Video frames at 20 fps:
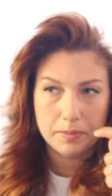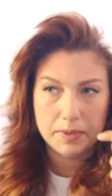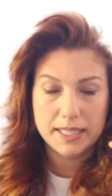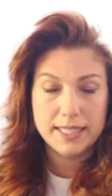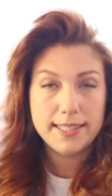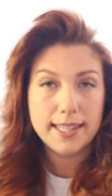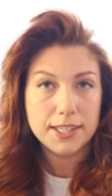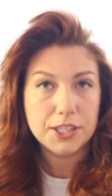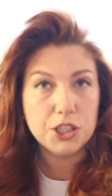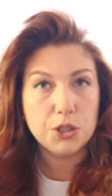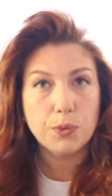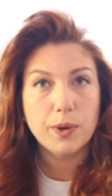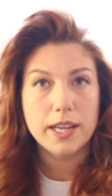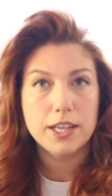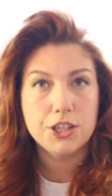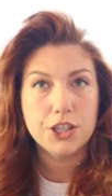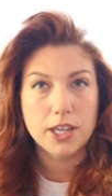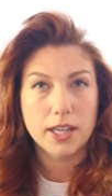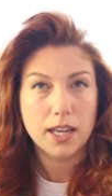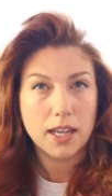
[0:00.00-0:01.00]

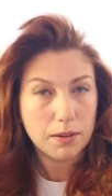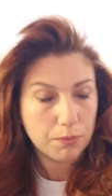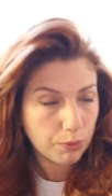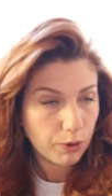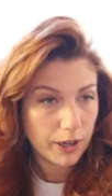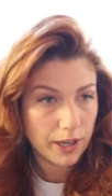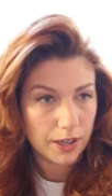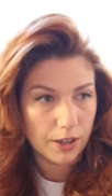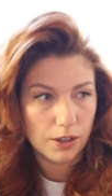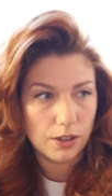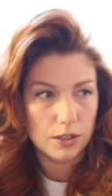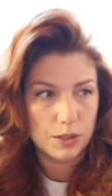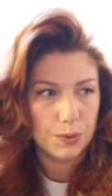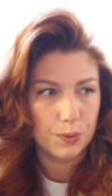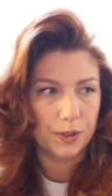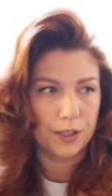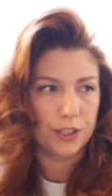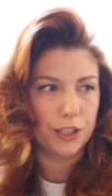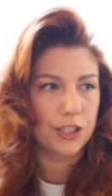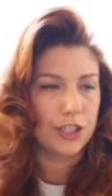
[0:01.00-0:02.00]
situation in Pretty Girls
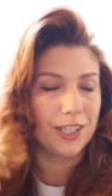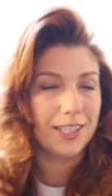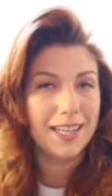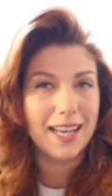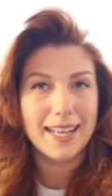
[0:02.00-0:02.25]
where she